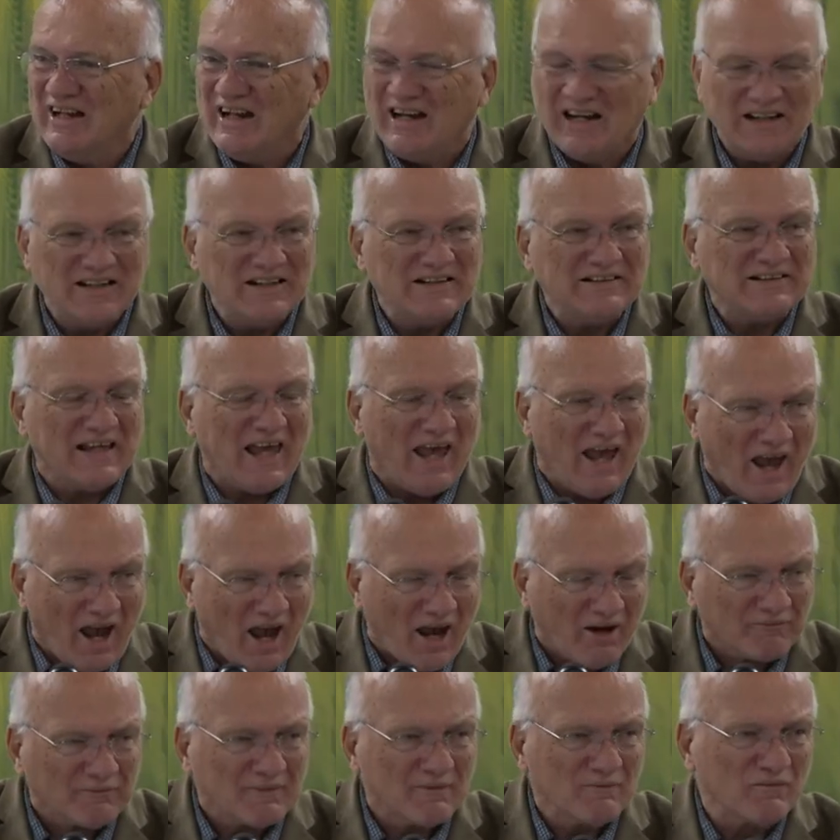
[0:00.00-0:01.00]
And He's
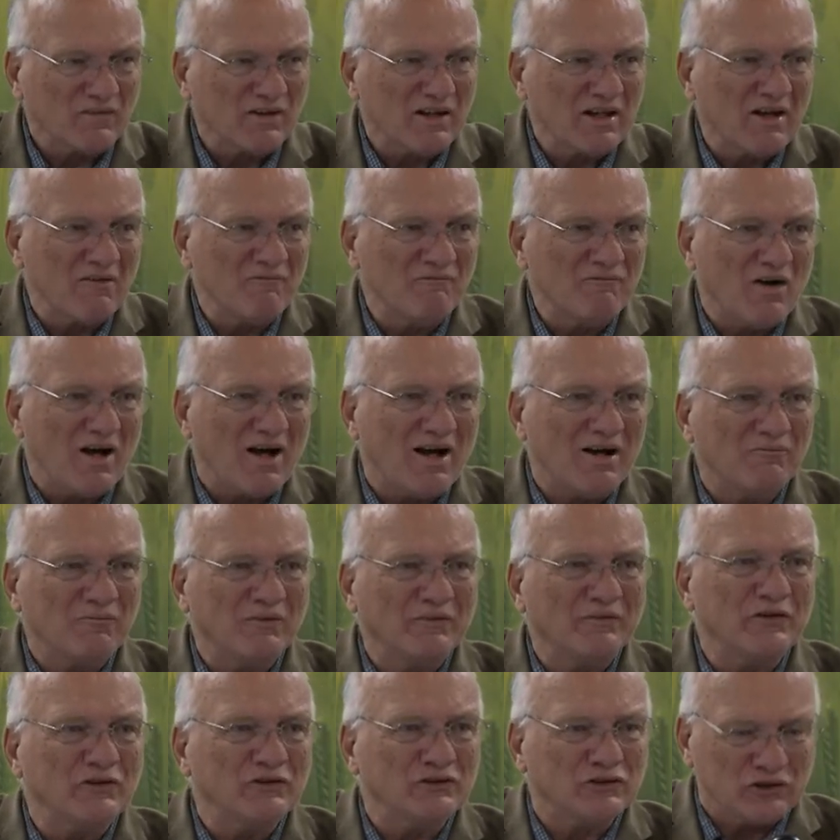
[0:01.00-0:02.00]
actively involved
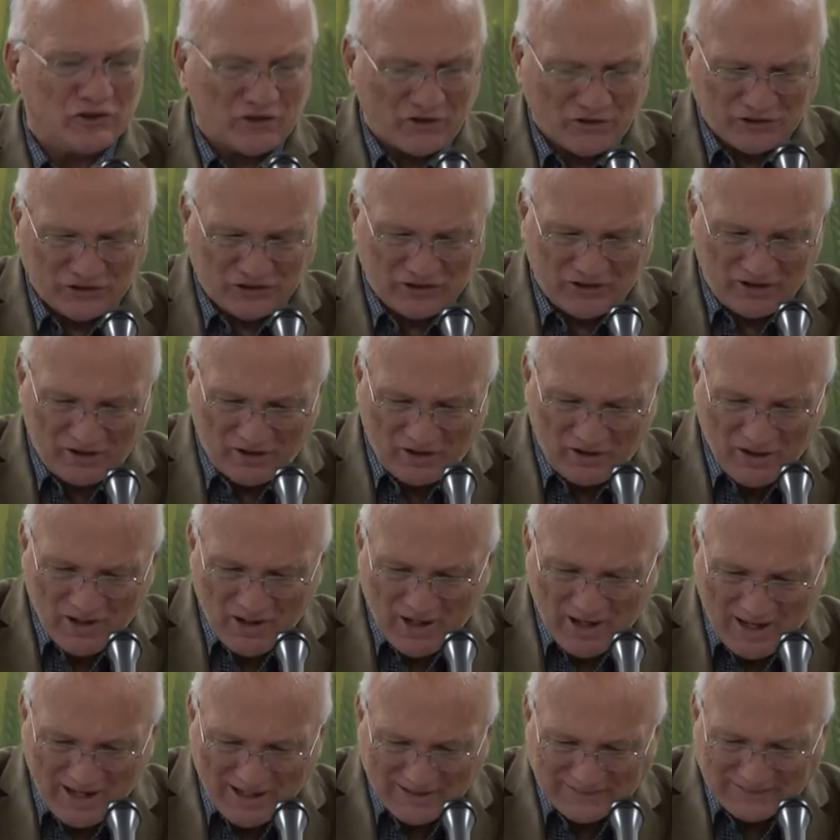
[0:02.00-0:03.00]
with the church here
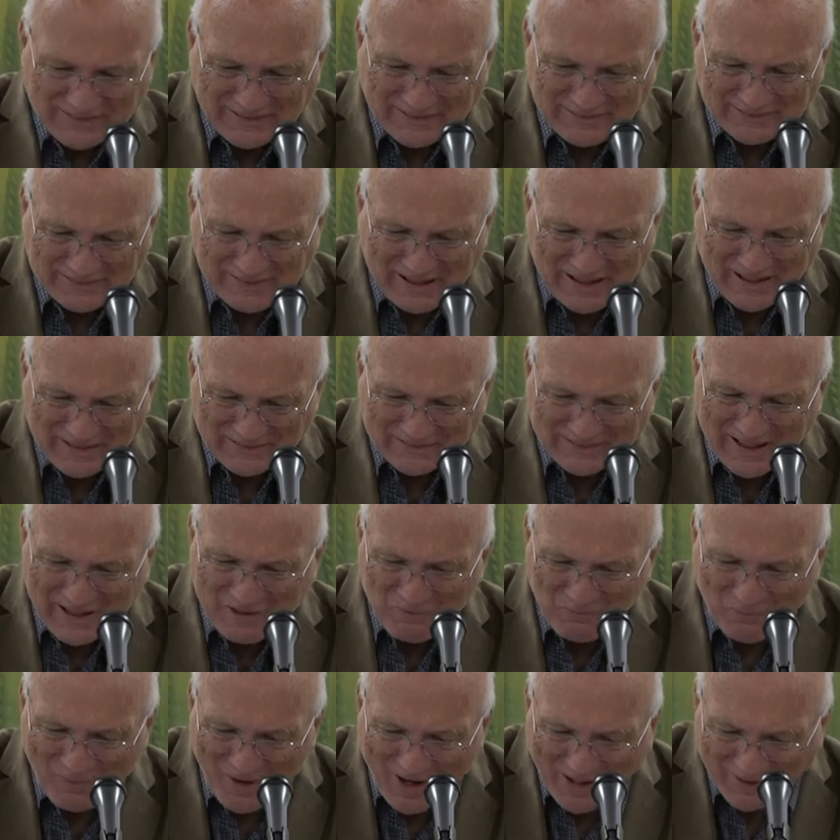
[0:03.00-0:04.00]
as, he's, as they
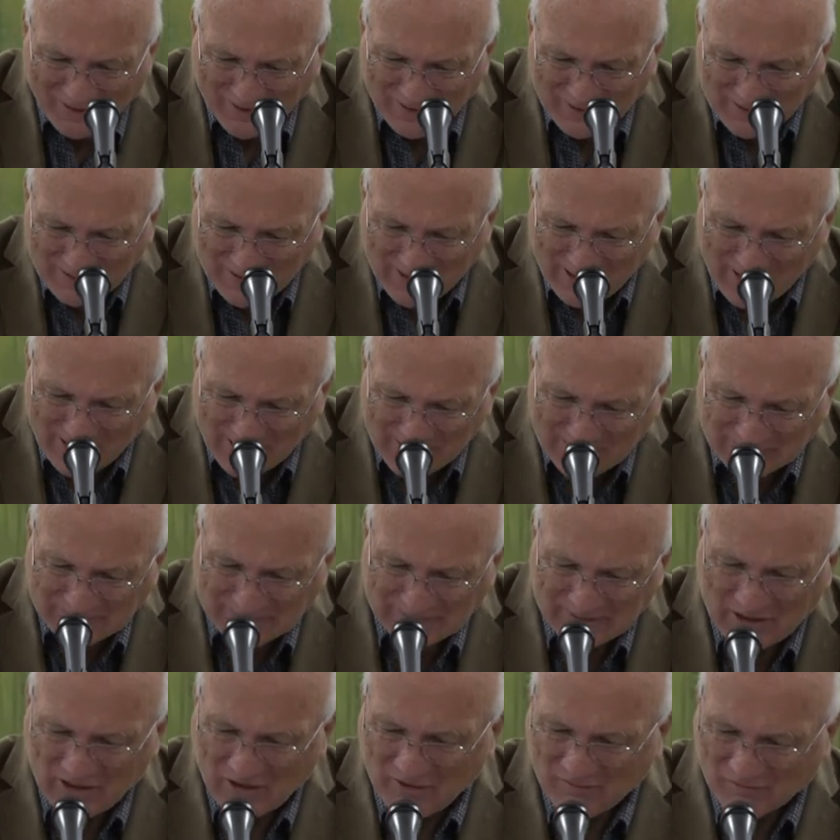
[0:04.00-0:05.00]

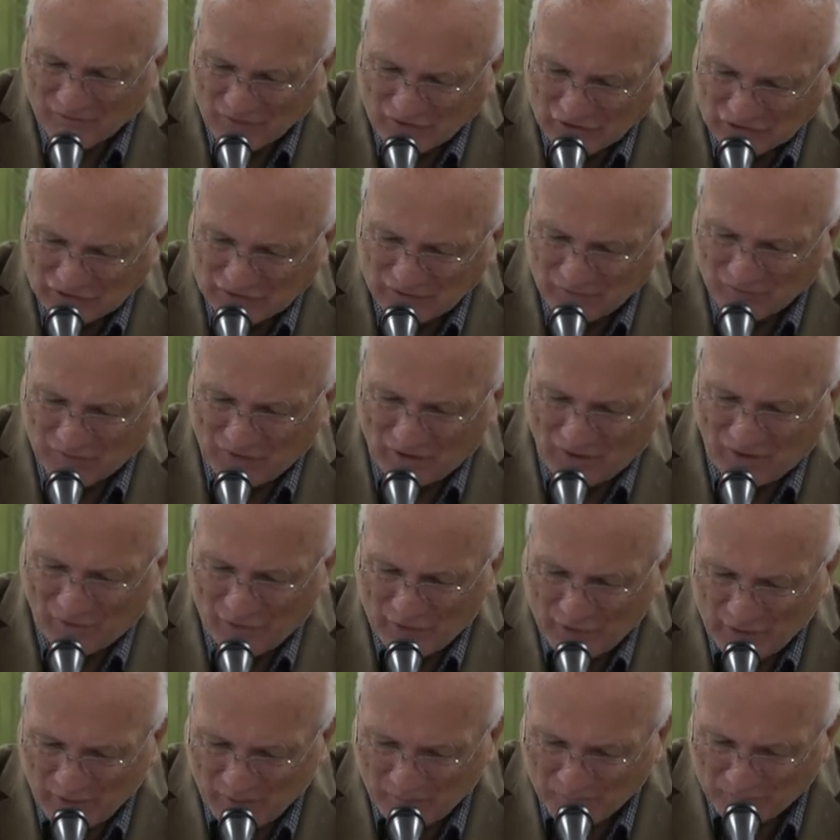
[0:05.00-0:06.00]
recognize First of all,
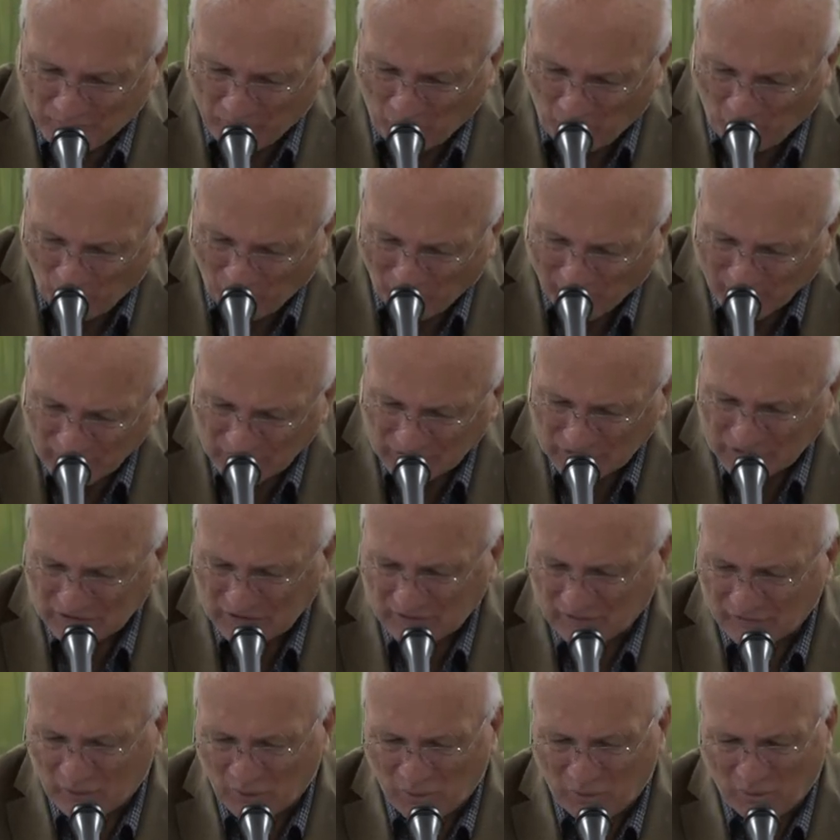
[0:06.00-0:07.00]
the importance
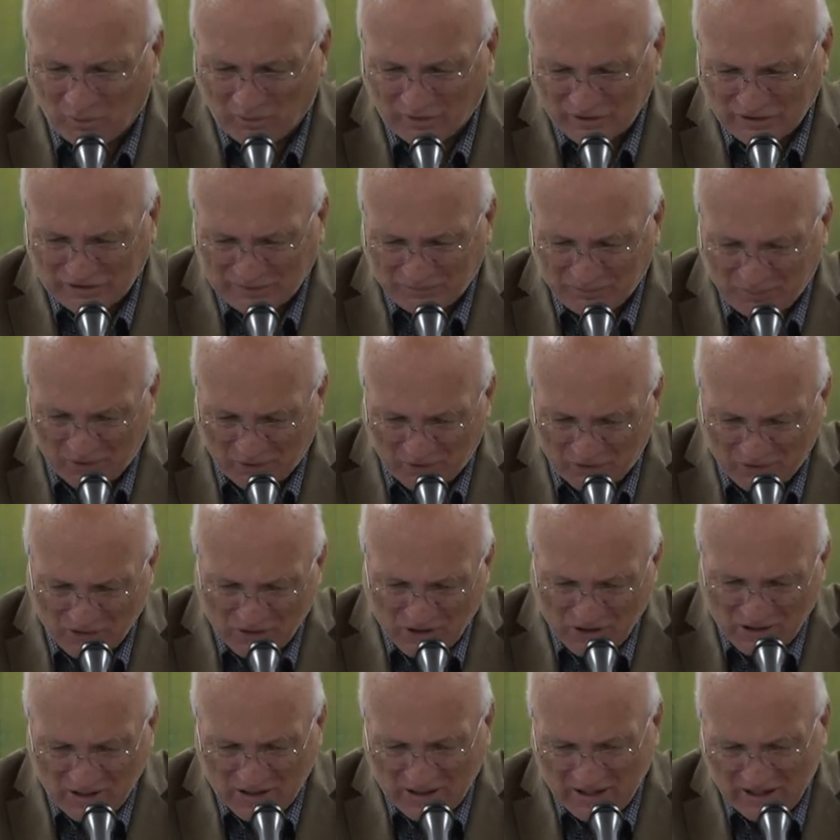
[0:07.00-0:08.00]
of the Holy Spirit
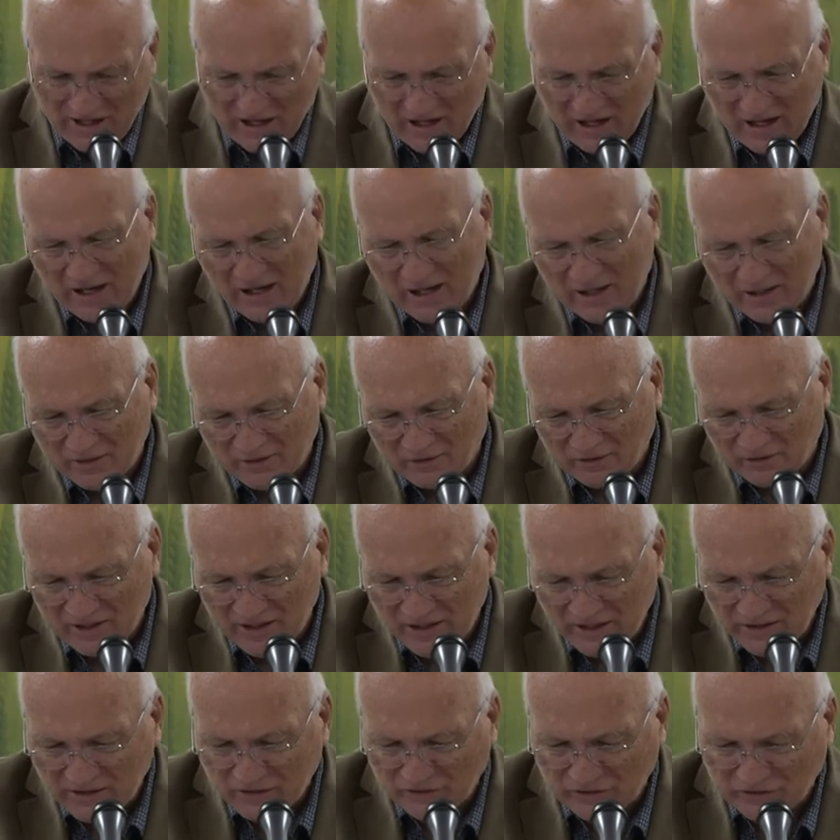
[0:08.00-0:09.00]
in
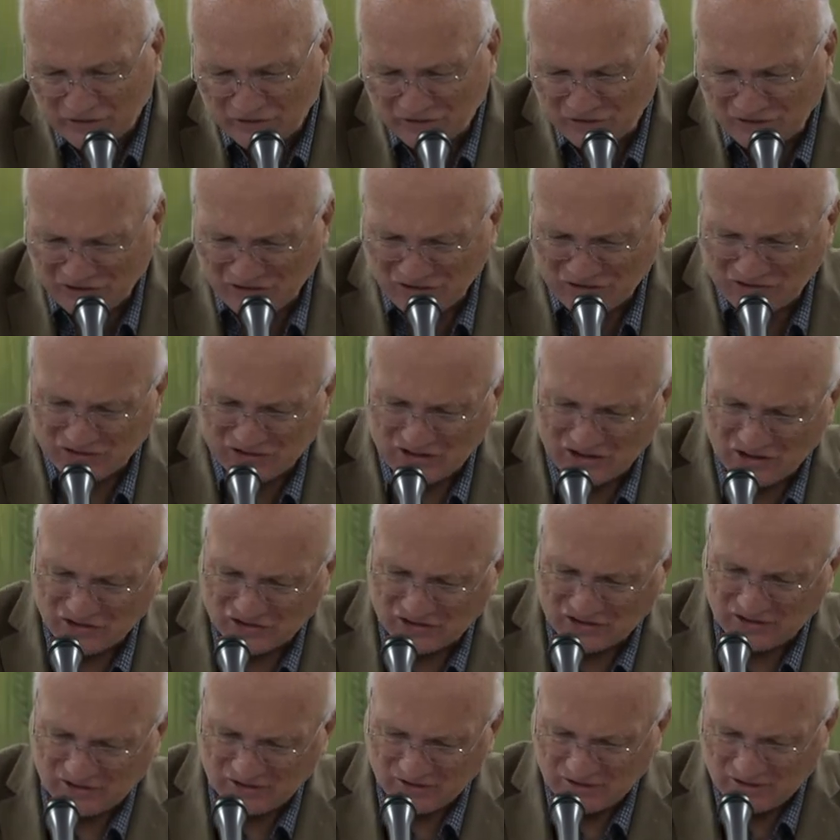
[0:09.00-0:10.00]
leading your
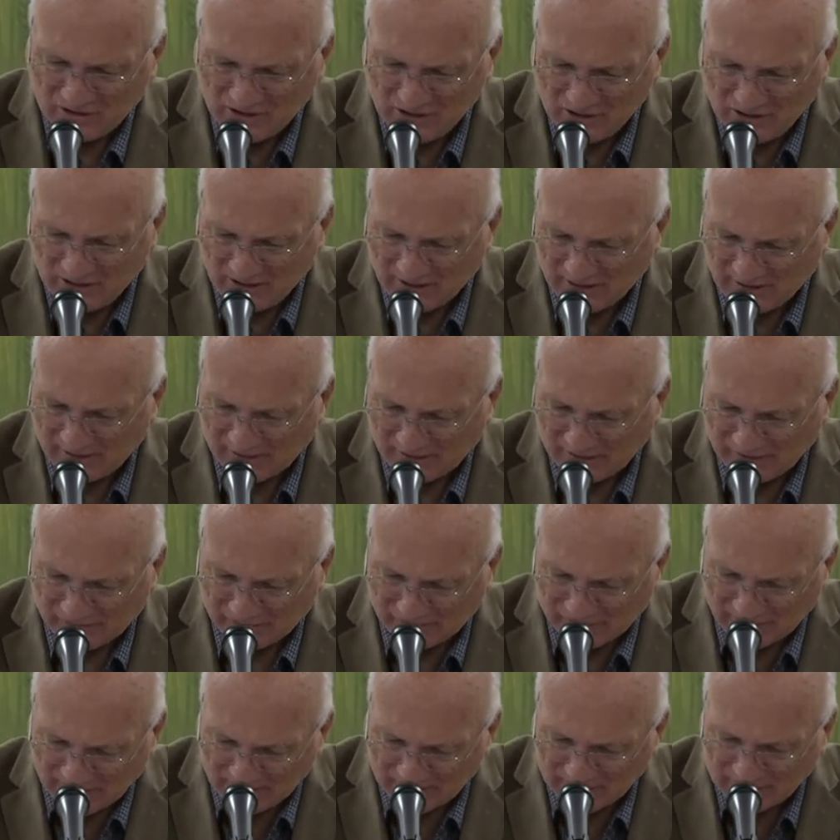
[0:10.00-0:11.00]
decision. And
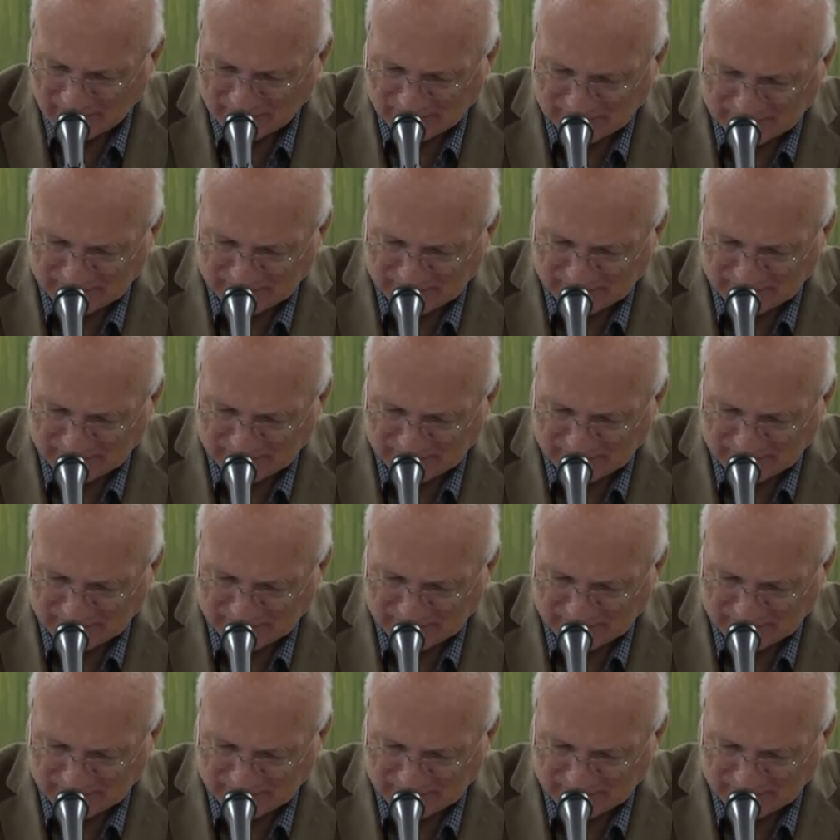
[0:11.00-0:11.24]
then it